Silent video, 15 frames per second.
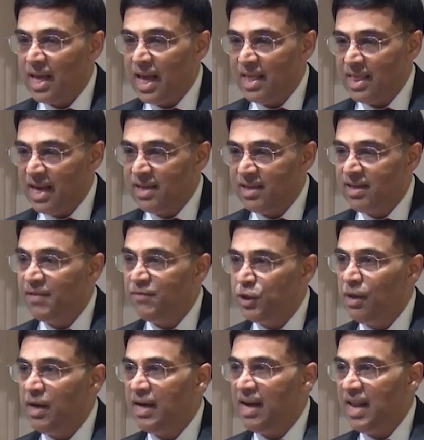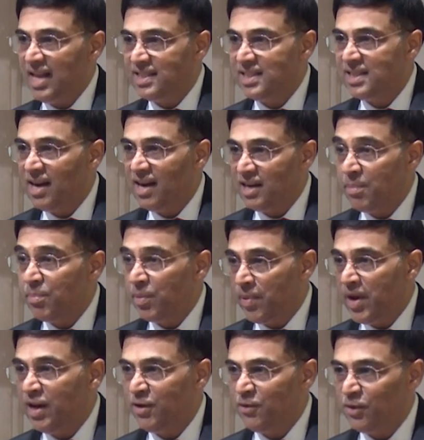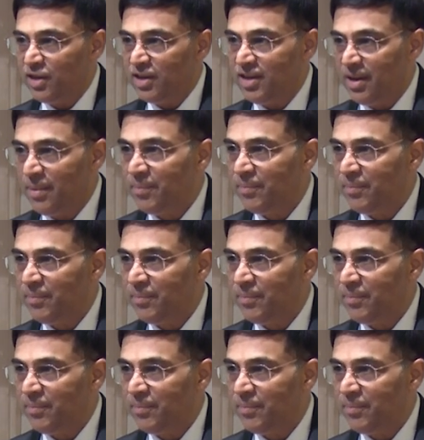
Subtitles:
And that gives you a little head start in preparing for it.